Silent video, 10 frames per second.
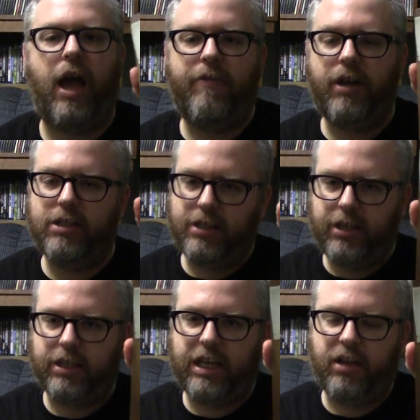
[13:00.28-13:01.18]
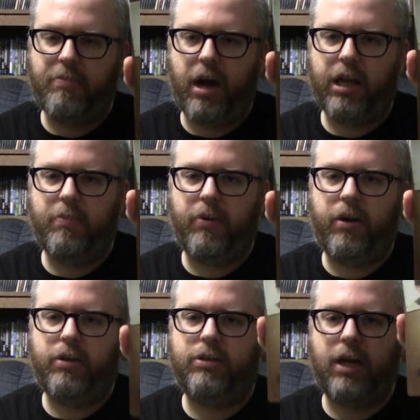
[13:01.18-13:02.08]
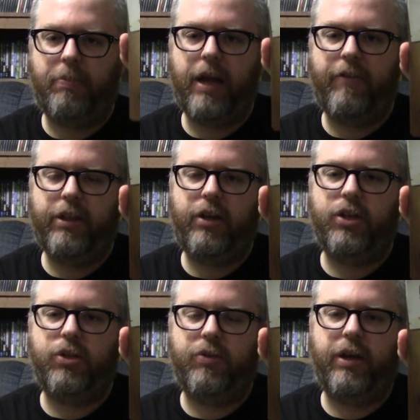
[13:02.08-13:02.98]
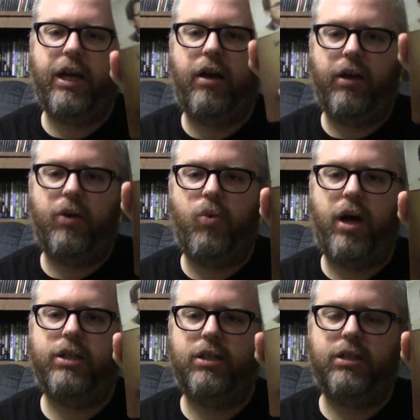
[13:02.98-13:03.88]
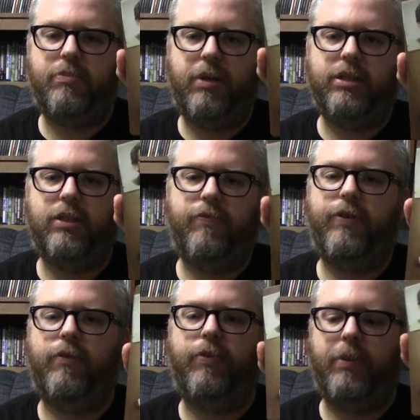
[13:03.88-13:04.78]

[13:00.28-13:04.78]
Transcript: you have not seen To Kill a Mockingbird, stop everything you're doing right now and watch this amazing film